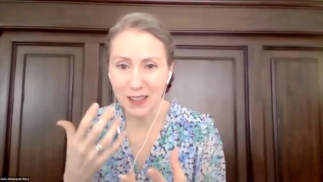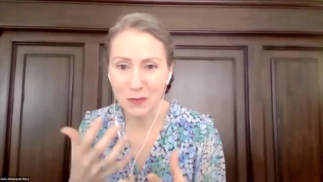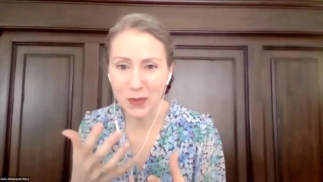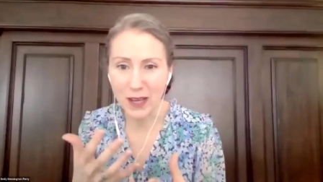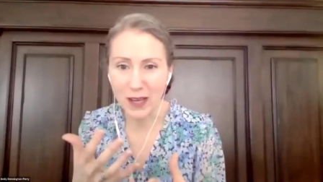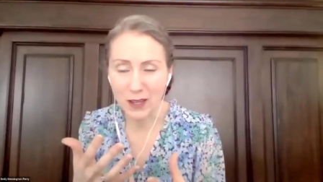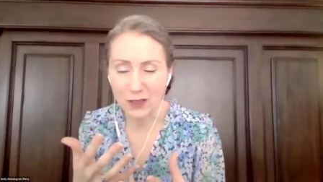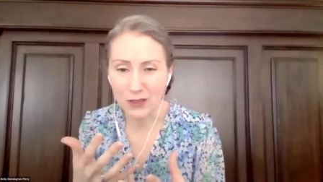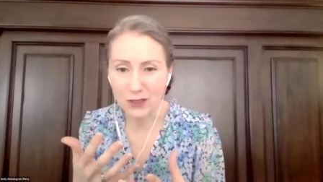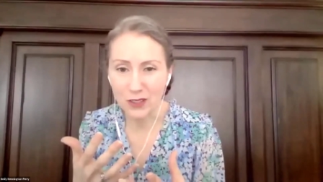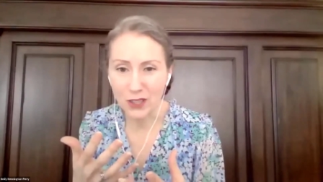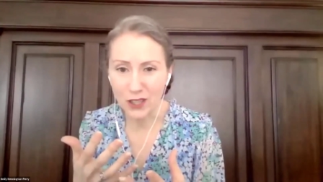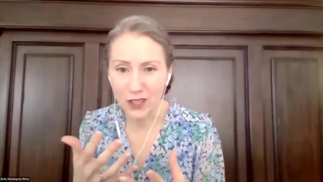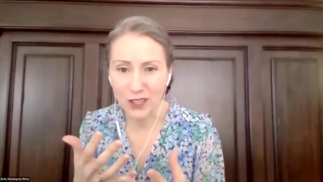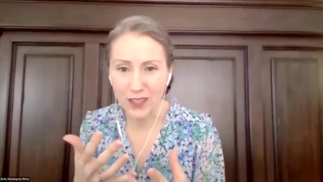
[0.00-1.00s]
about
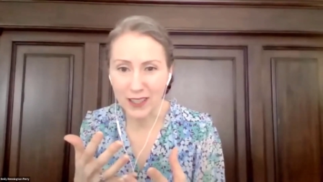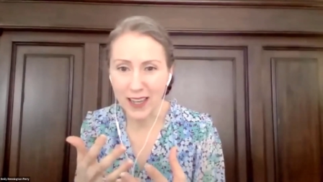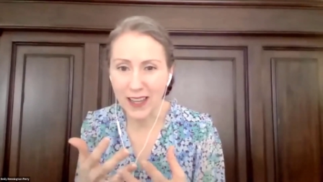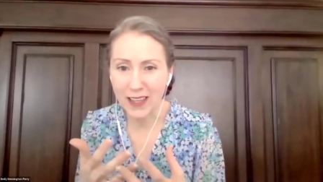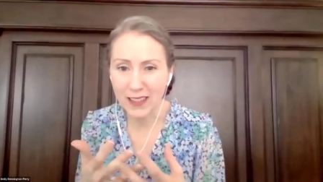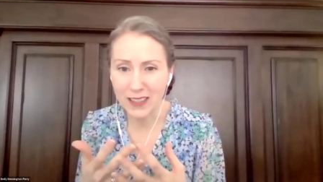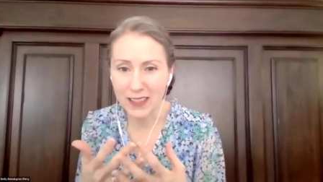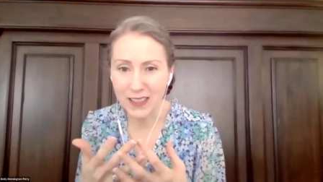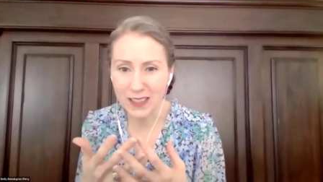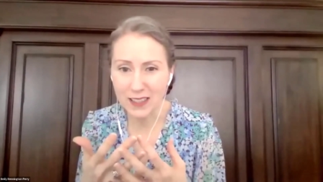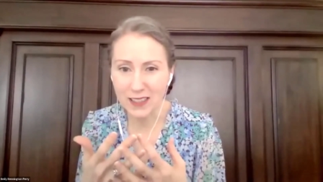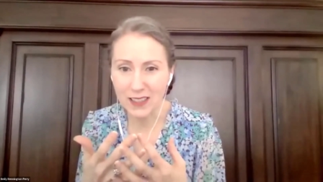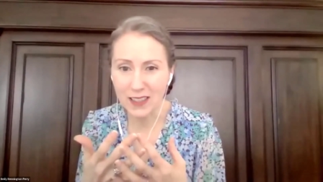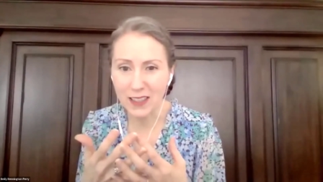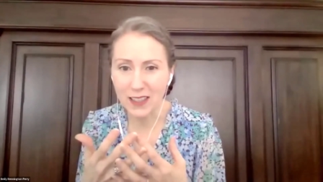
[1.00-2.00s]
her
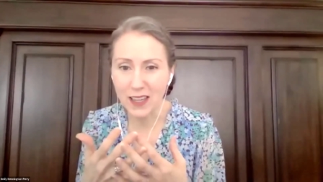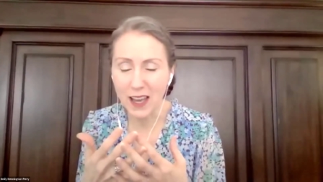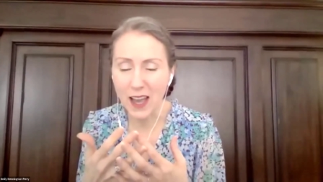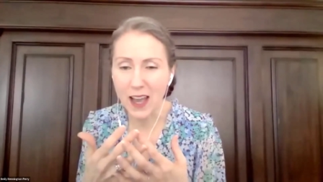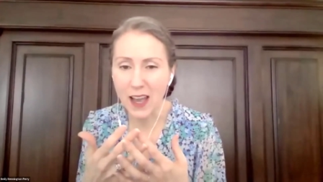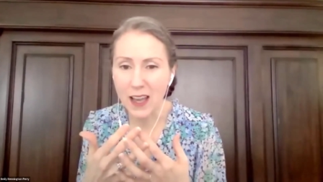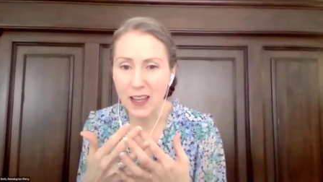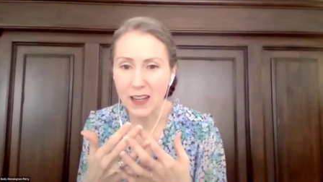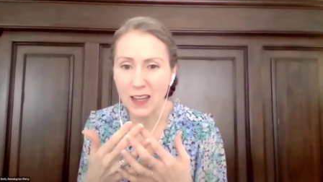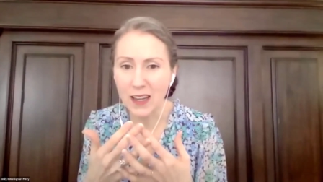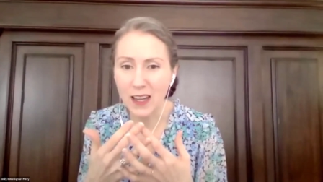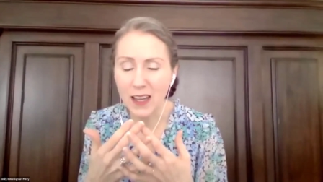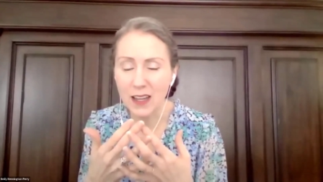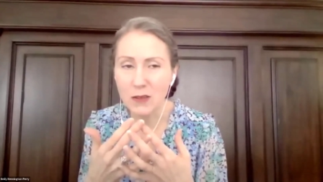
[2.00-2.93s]
candidacy. And